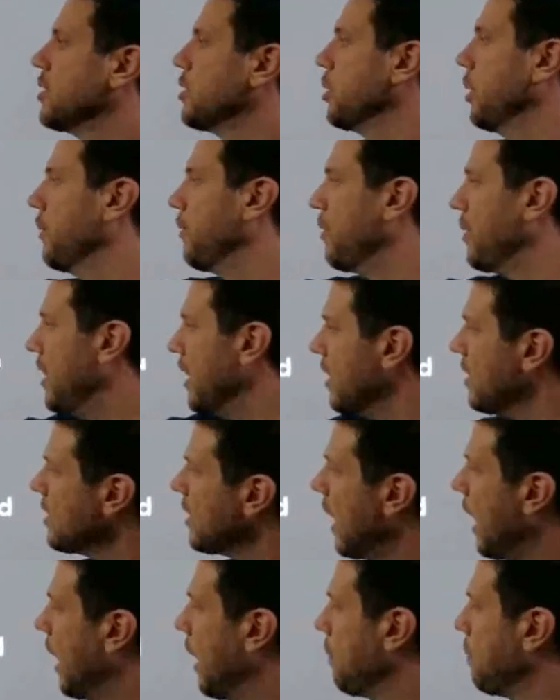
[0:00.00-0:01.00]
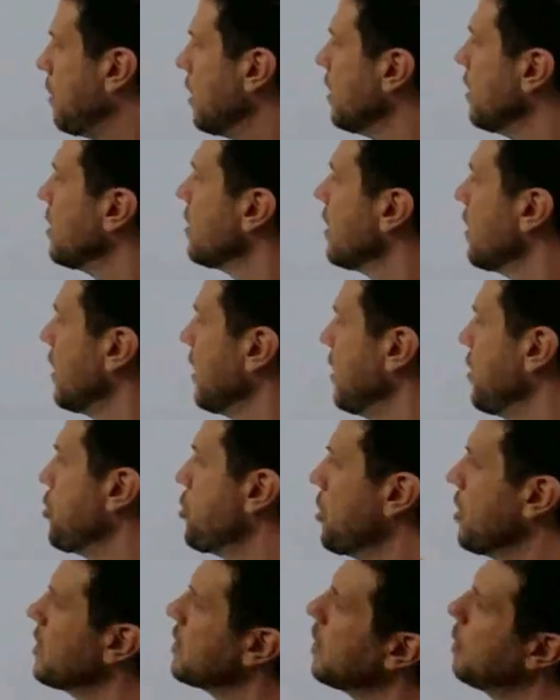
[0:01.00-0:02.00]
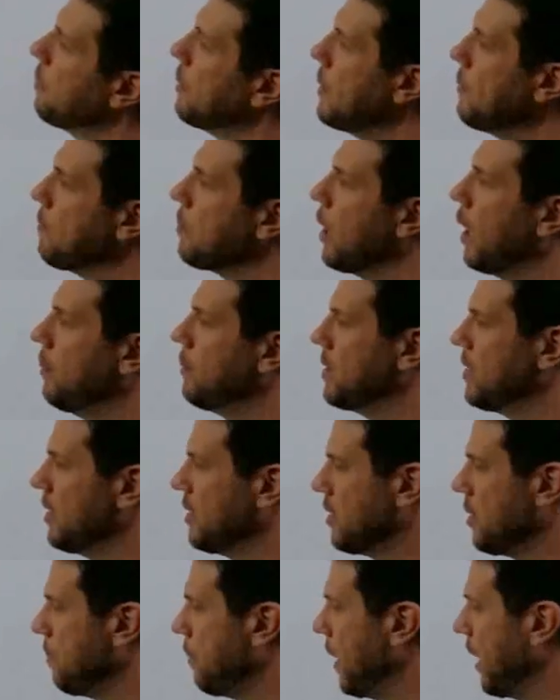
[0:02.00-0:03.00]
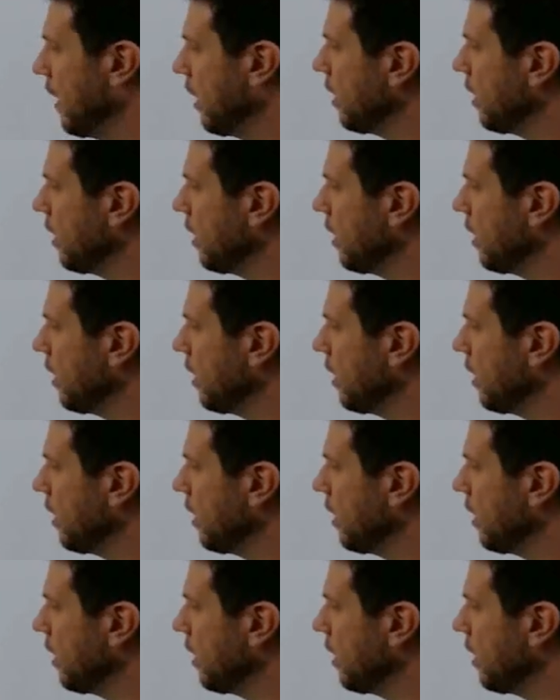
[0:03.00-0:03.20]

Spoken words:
So if this happens, the insurance company promises to pay